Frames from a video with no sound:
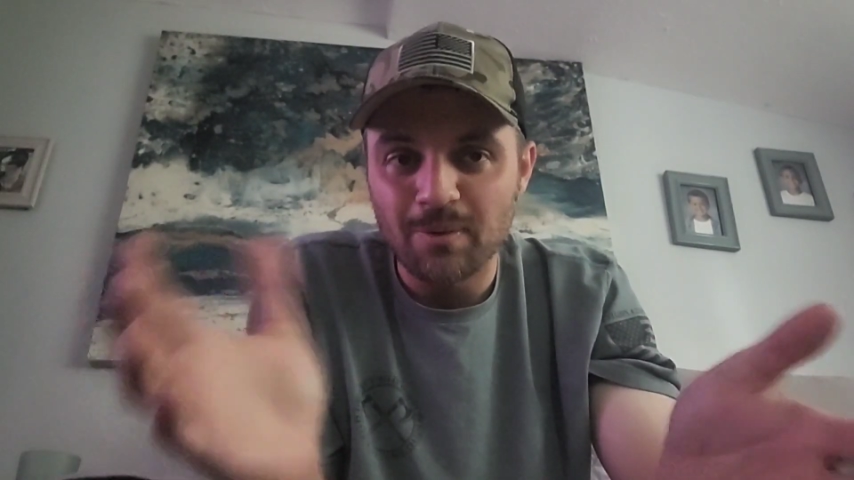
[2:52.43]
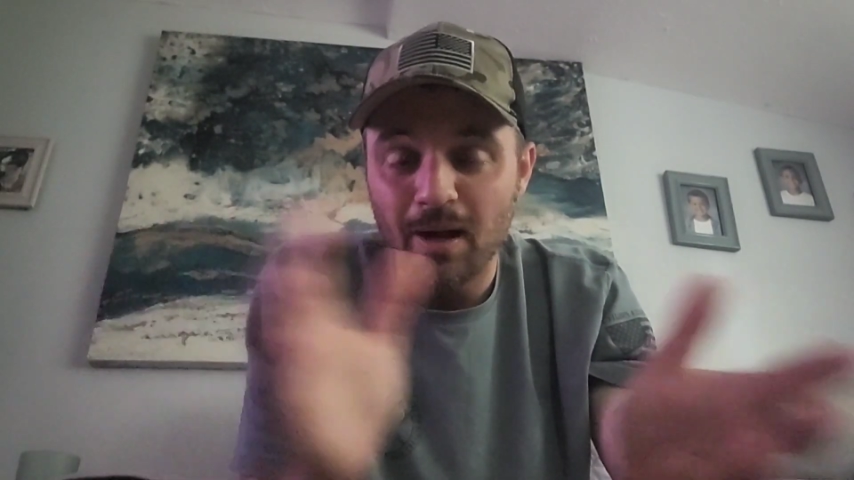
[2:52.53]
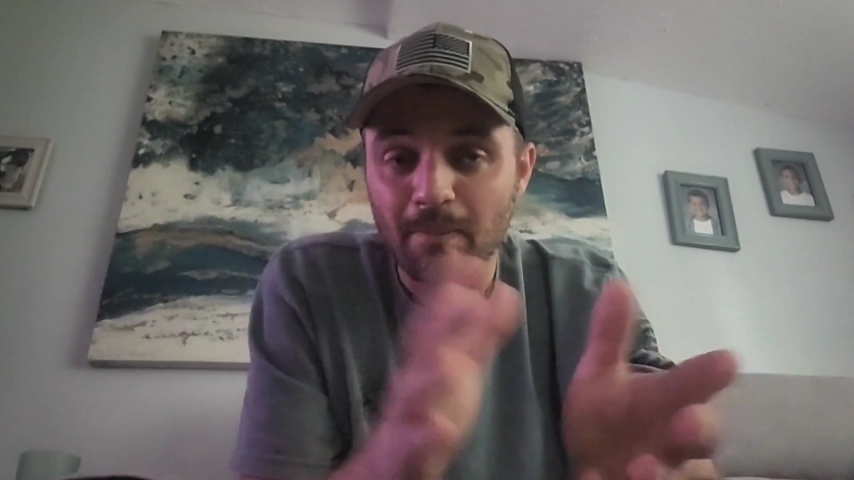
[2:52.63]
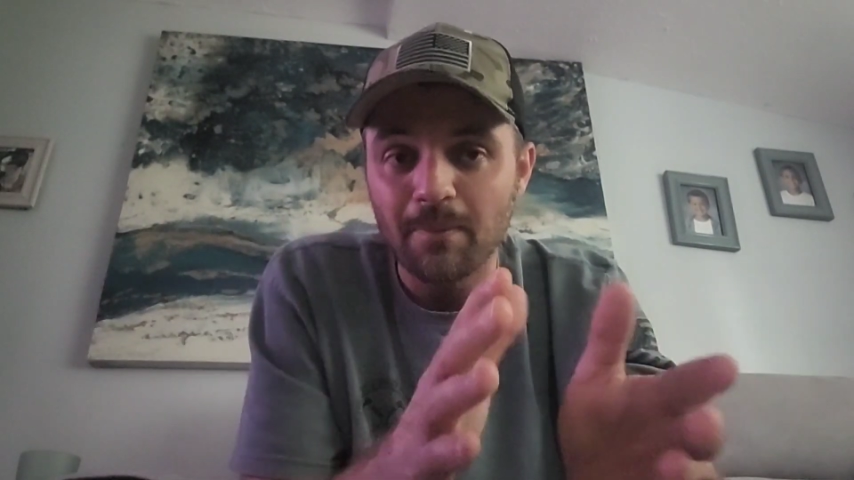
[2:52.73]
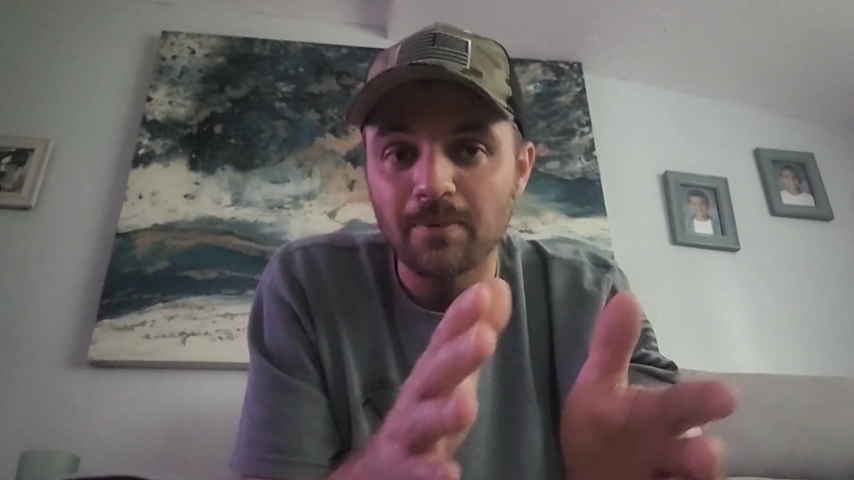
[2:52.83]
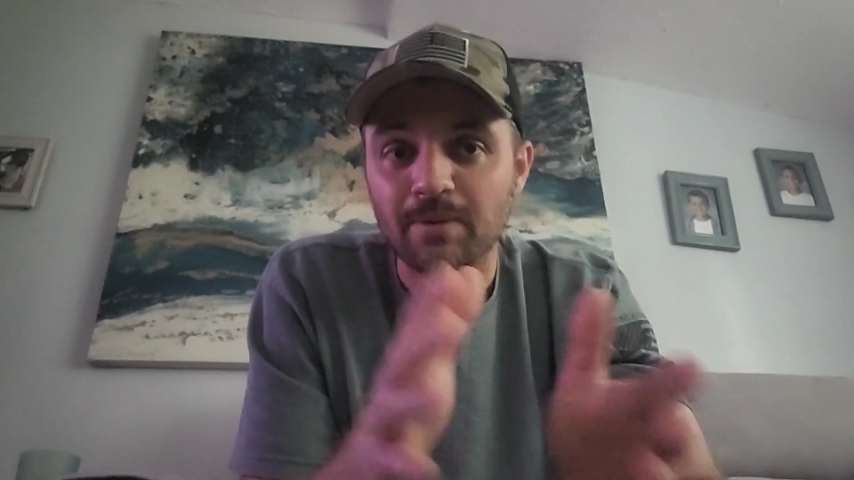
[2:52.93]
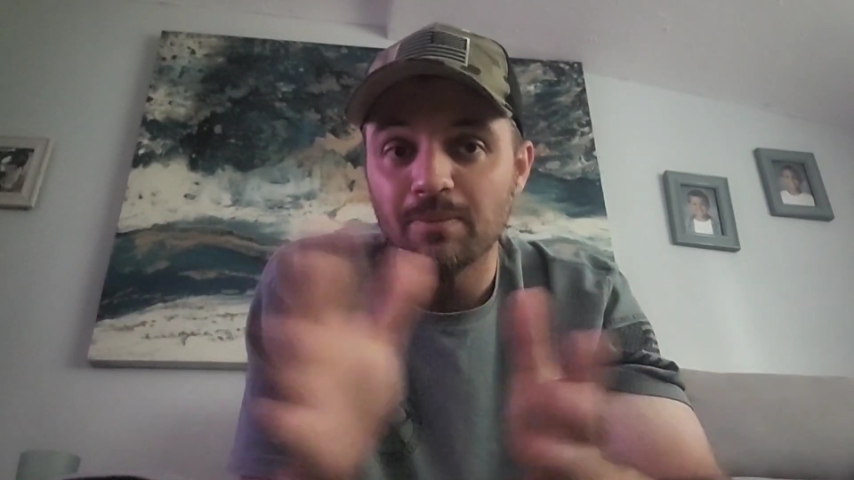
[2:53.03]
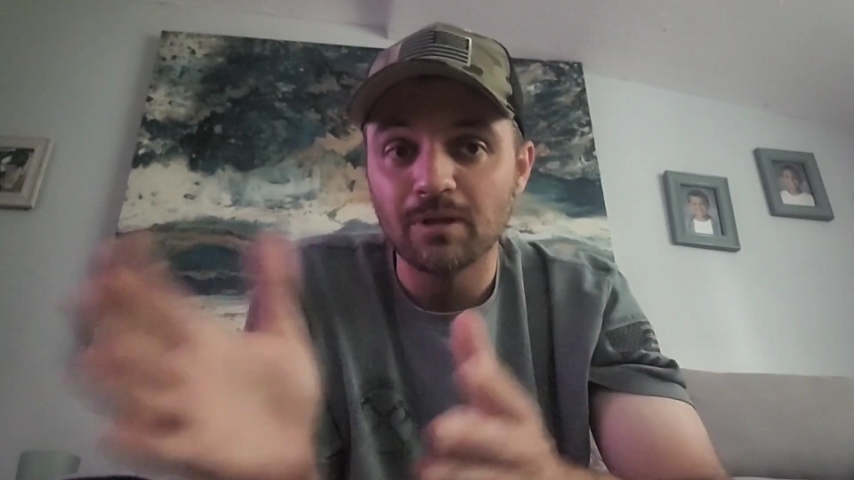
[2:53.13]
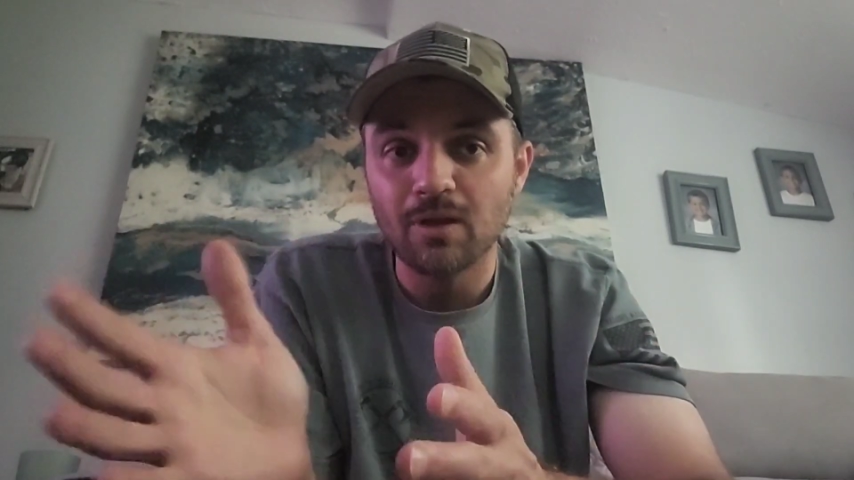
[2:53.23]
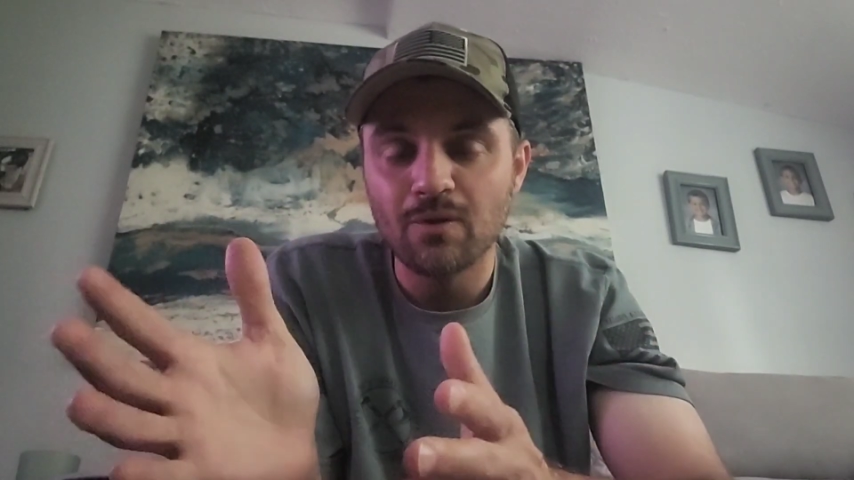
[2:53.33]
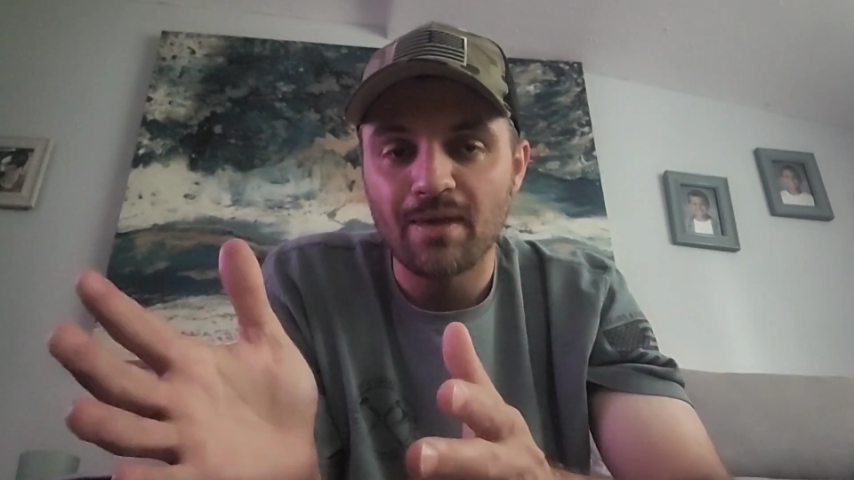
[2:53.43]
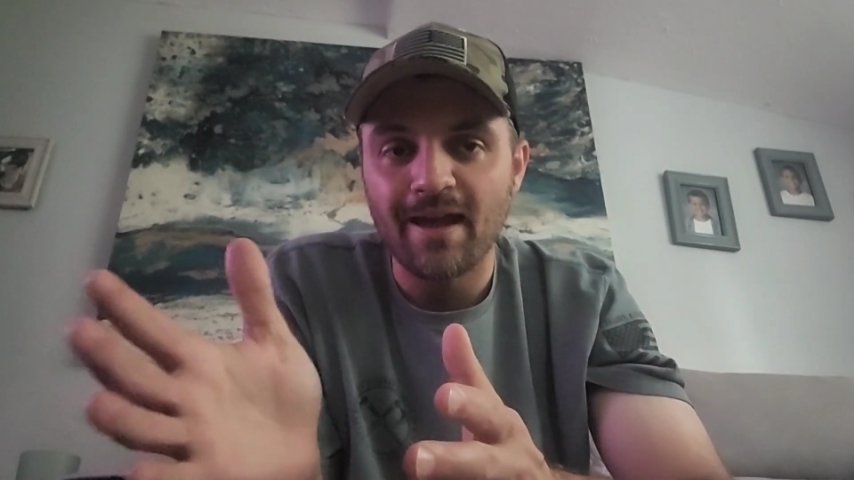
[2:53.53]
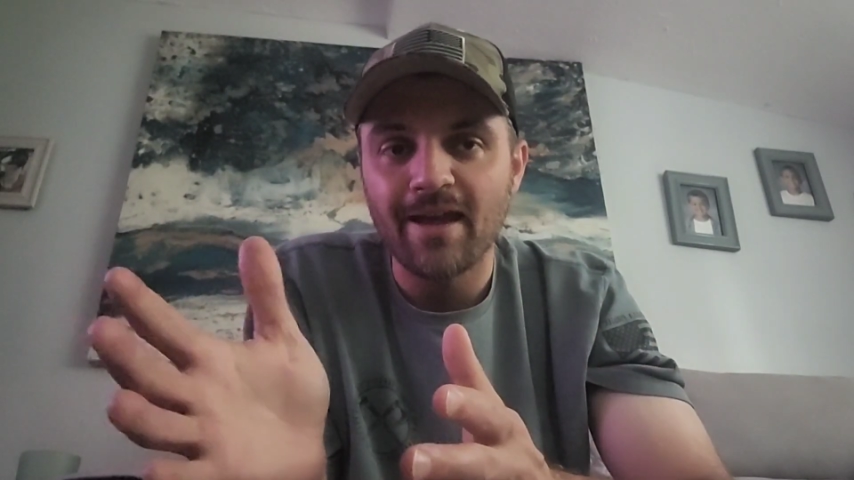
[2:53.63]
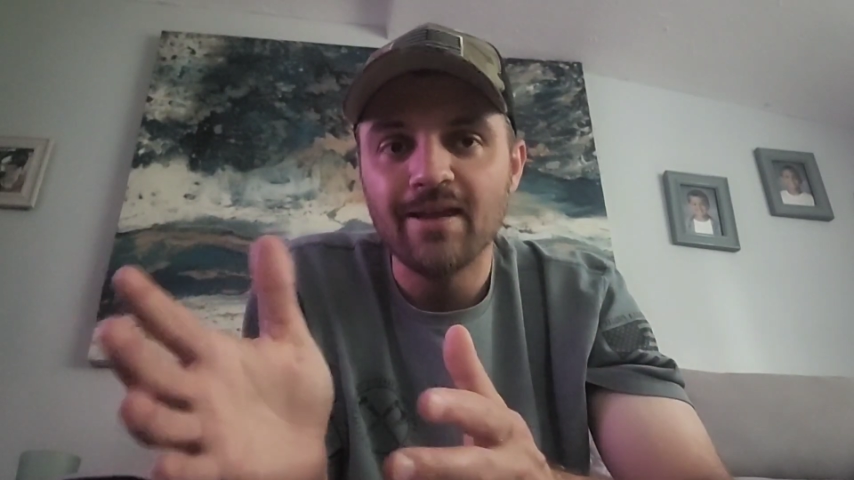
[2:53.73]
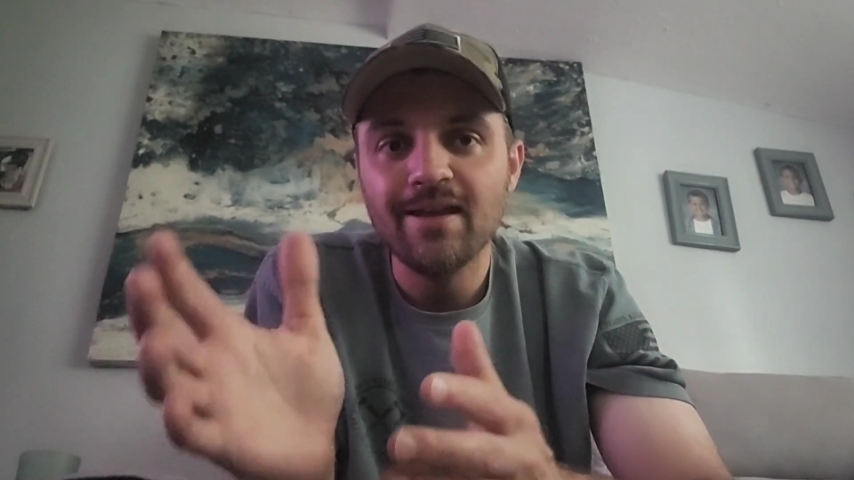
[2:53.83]
probably below
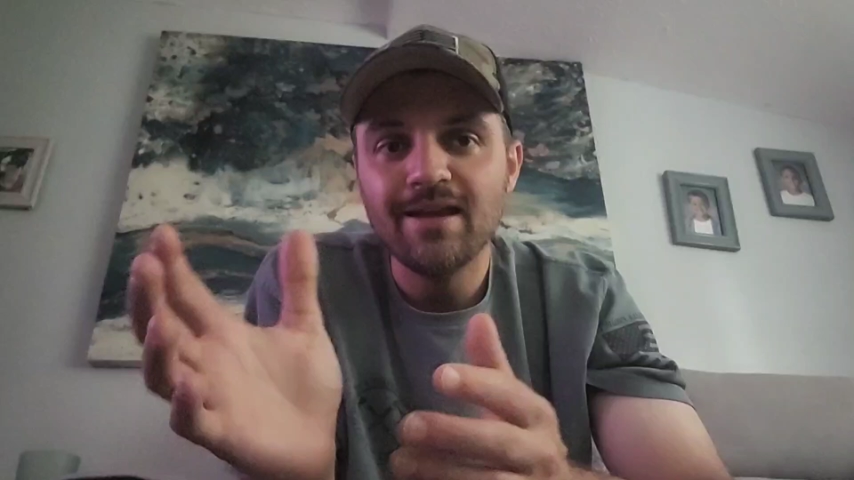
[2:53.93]
that.